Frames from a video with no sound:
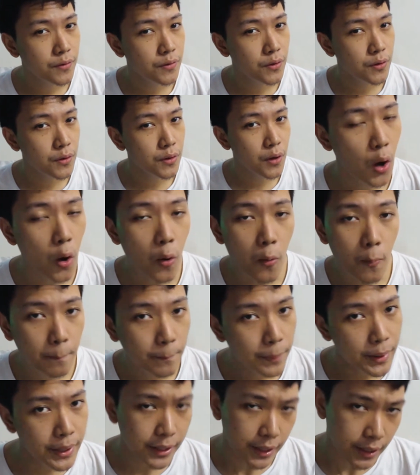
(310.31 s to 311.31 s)

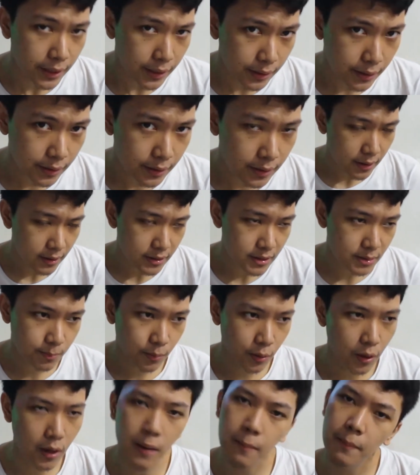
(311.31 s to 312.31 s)
nobody is
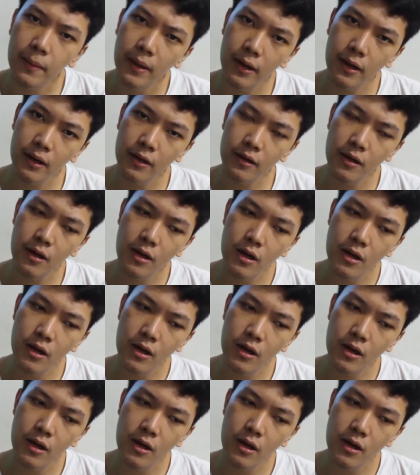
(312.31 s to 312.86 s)
prohibited